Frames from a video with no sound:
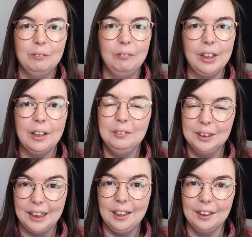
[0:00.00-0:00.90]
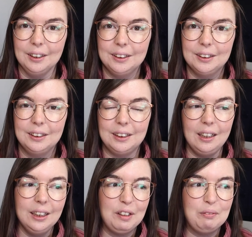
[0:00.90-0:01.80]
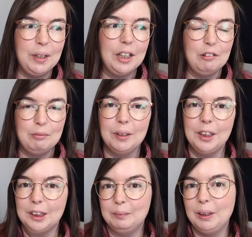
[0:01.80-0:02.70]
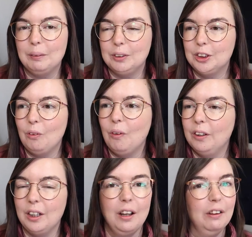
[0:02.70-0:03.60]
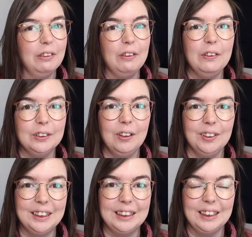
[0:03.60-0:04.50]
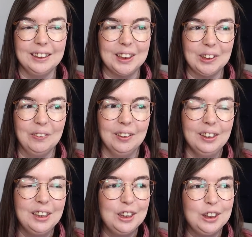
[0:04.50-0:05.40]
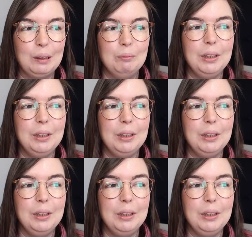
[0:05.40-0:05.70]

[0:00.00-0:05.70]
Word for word: without a case, that'll give me enough money to be able to go on a third holiday. So to